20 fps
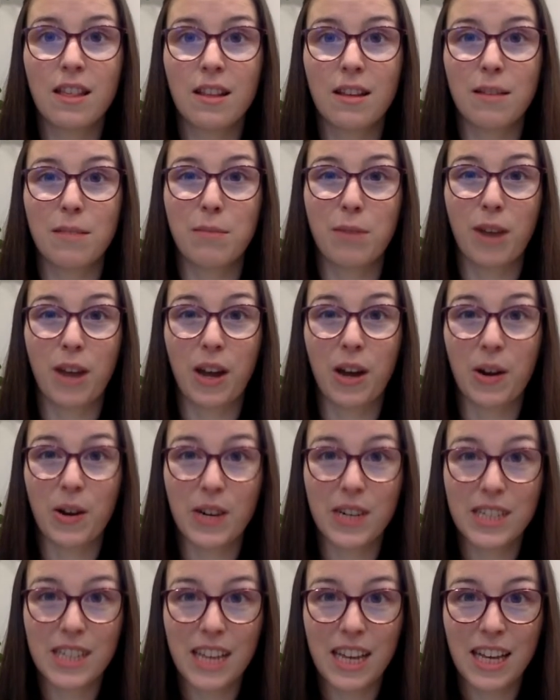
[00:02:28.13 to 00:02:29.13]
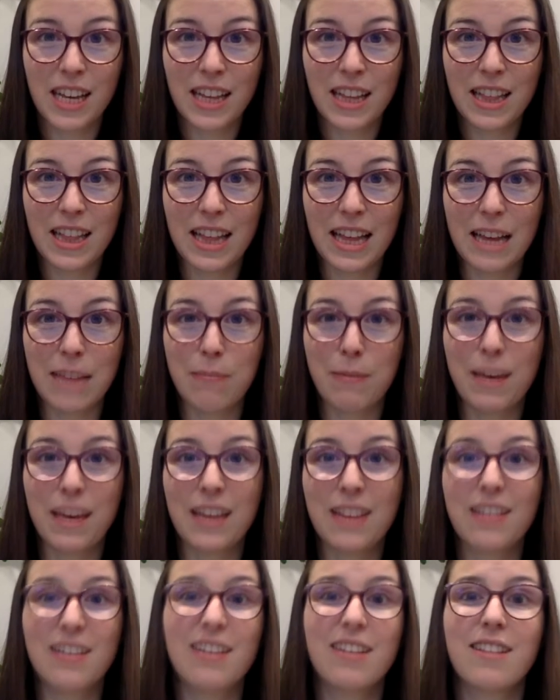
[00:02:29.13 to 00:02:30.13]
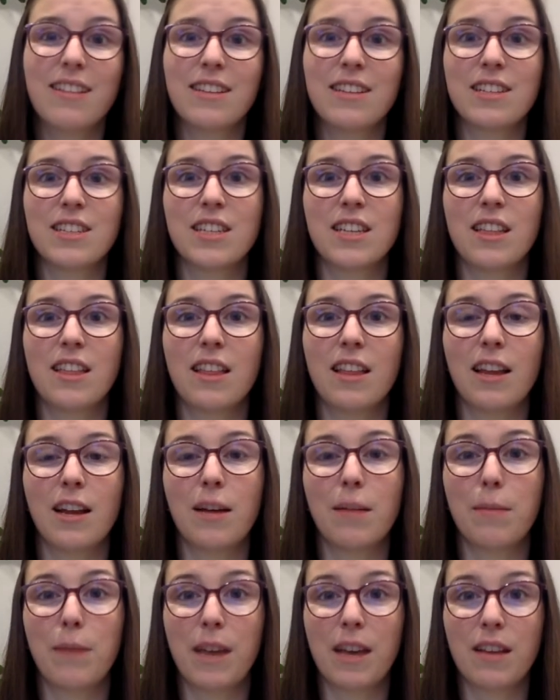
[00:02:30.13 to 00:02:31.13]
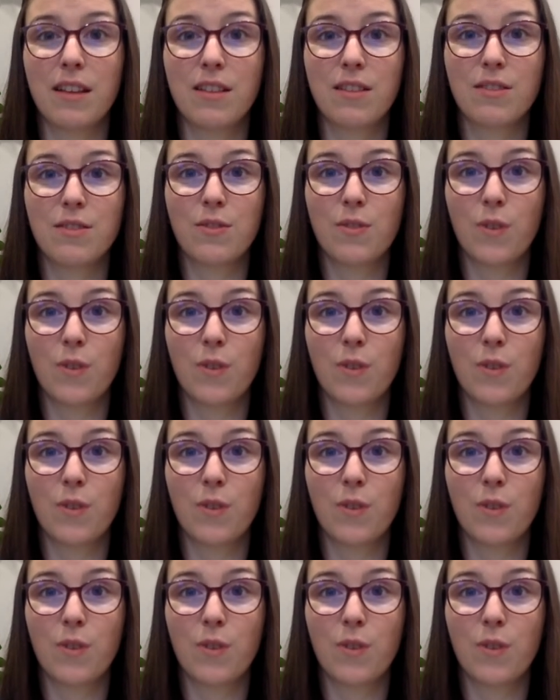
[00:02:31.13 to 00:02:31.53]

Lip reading: and prioritize and make the decisions that are best